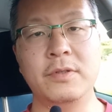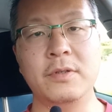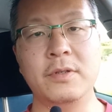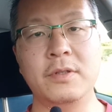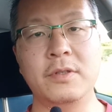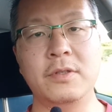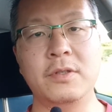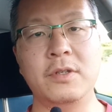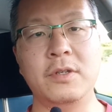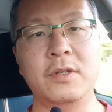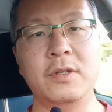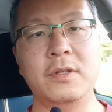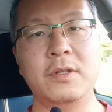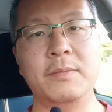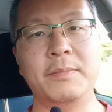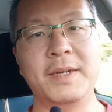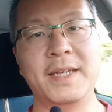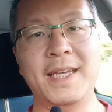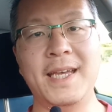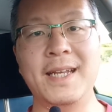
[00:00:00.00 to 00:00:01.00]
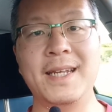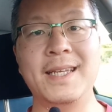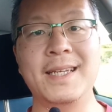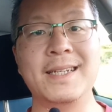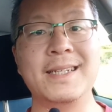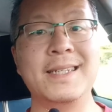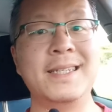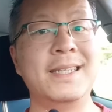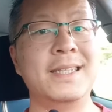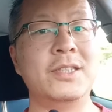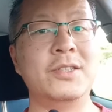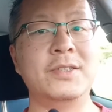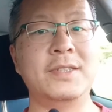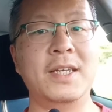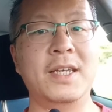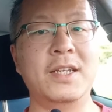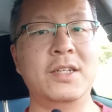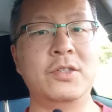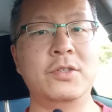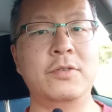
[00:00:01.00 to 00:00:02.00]
the mechanic needs to
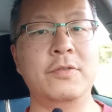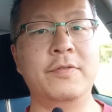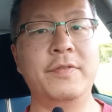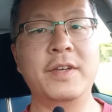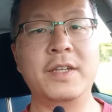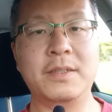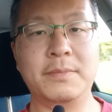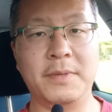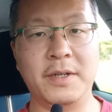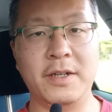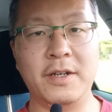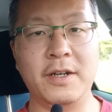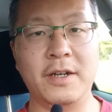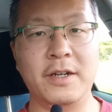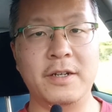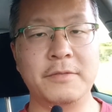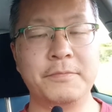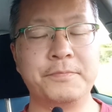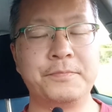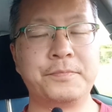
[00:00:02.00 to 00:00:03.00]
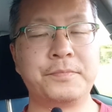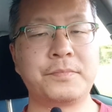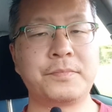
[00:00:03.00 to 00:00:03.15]
take to fix my car.